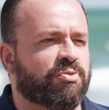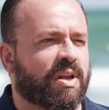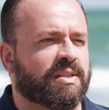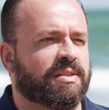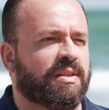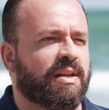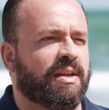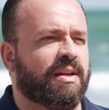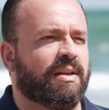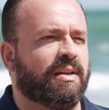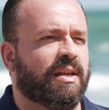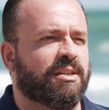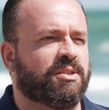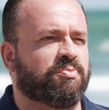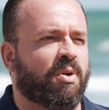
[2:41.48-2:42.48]
beach wrestling
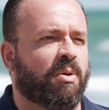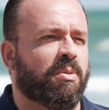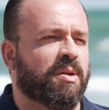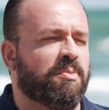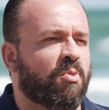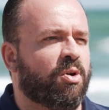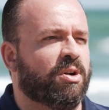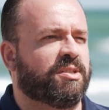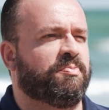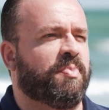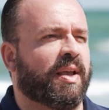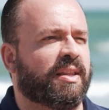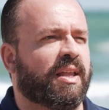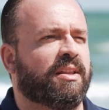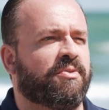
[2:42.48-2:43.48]
is probably more
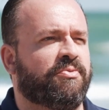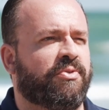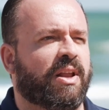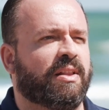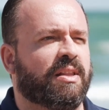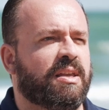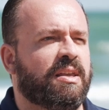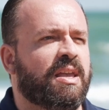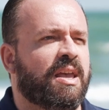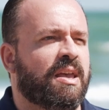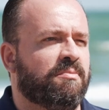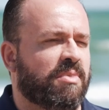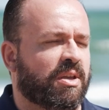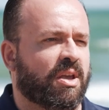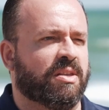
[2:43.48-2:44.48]
spectator friendly
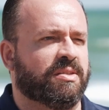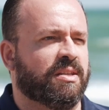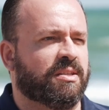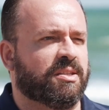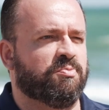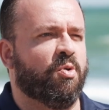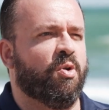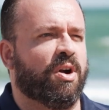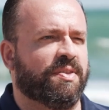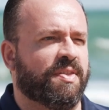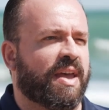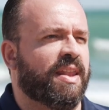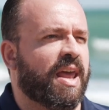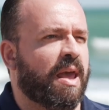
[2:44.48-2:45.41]
because it's more